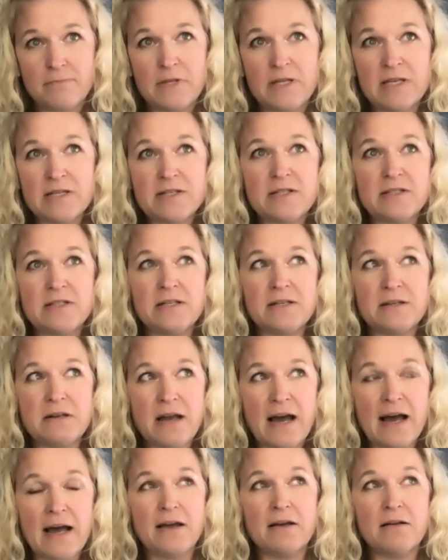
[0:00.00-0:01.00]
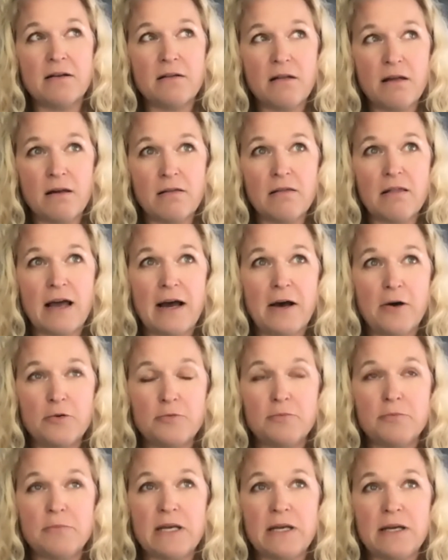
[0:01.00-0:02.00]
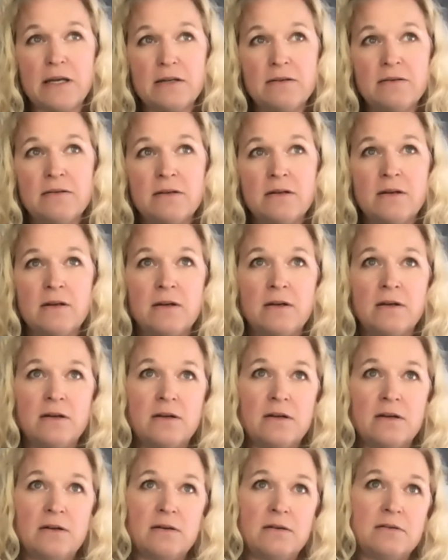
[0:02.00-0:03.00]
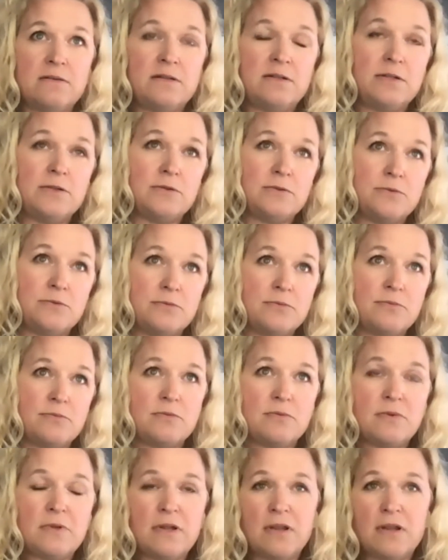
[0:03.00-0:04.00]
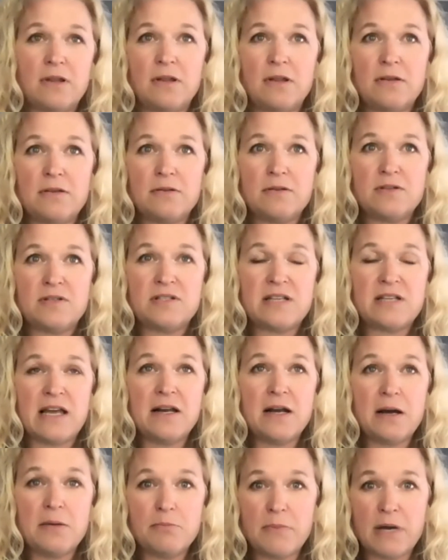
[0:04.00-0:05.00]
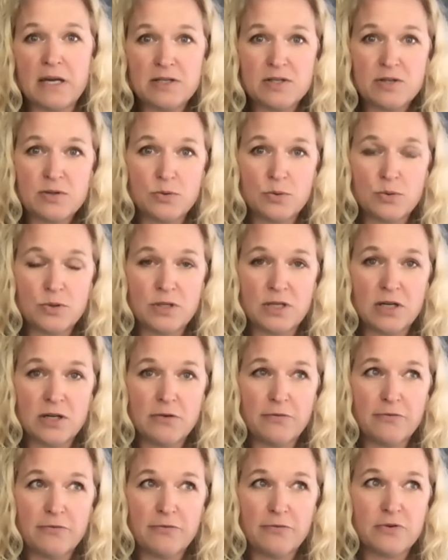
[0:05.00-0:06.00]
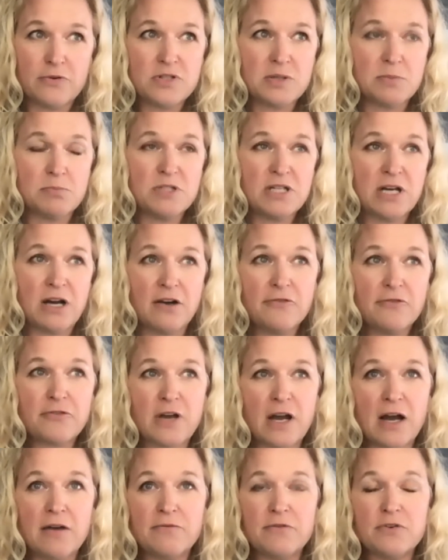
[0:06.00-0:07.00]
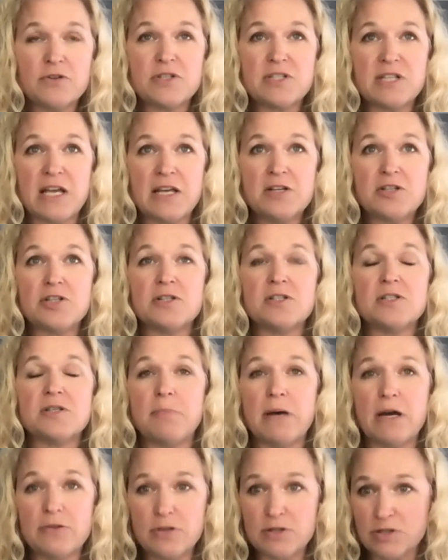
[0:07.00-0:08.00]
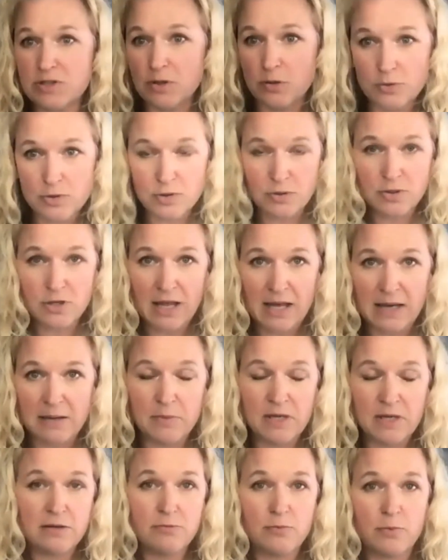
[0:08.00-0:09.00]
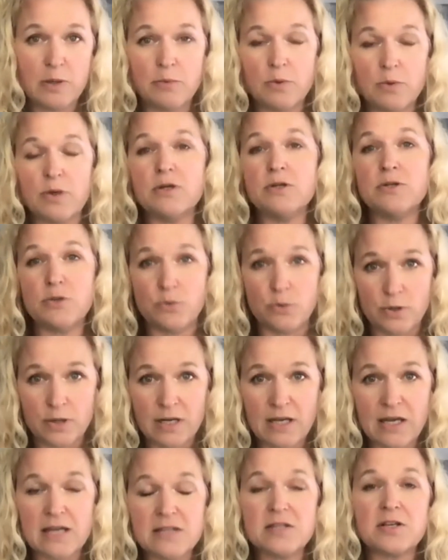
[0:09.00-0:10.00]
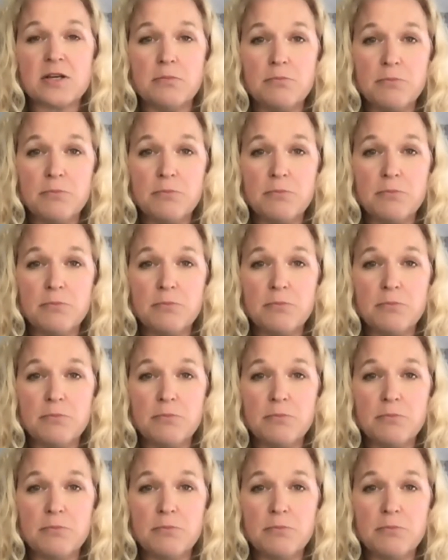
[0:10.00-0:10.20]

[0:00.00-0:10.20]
This denial allowed me to set up my school year for some tough conversations about the social climate we were enduring as a